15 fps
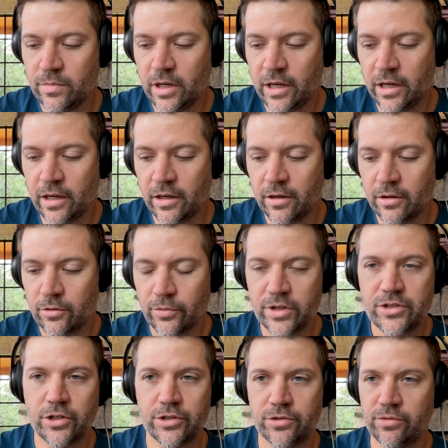uh,
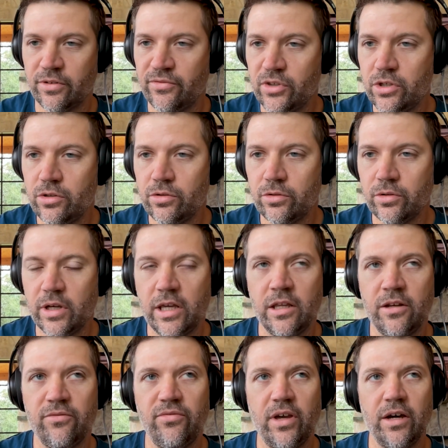research review
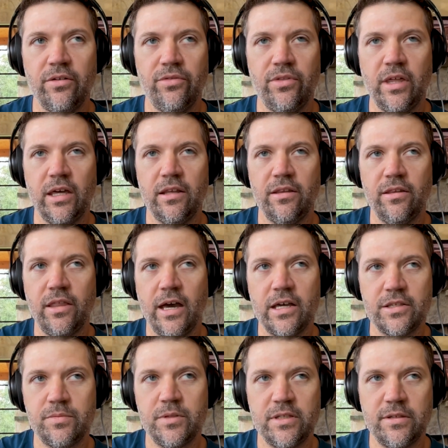and found that that
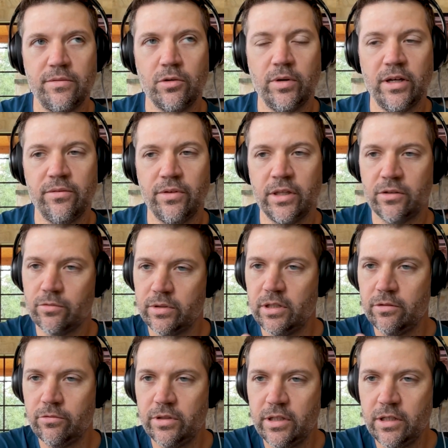specific wavelength, with,
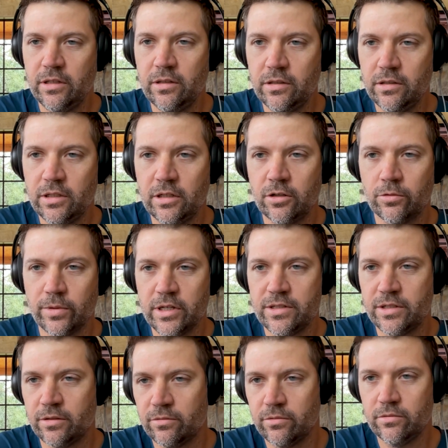within you know
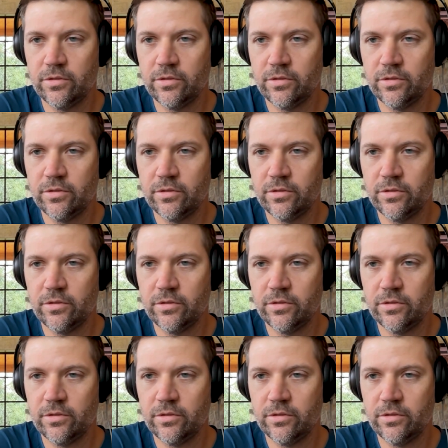reason,